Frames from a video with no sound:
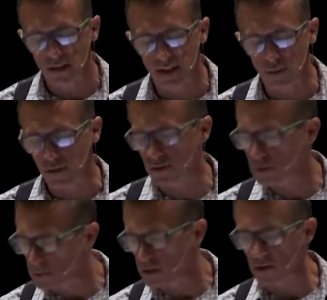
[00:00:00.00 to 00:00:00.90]
not with our
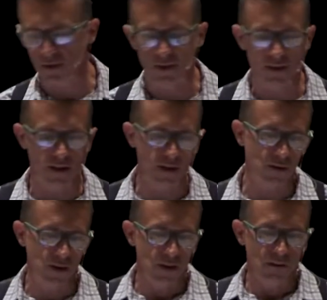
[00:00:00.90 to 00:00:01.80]
spears and, and
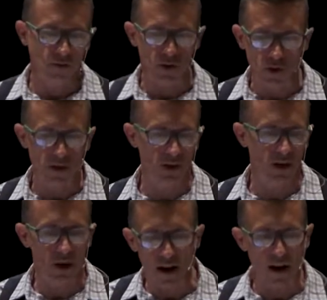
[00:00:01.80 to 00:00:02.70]
our frustration
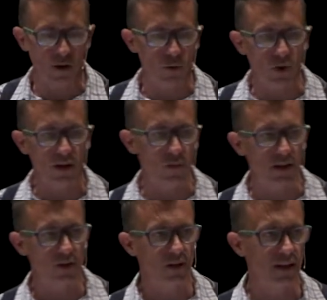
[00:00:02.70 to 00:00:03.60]
and our anger and what can we
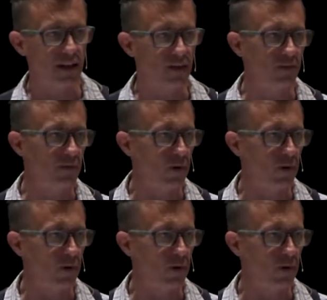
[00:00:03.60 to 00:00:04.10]
do to get even,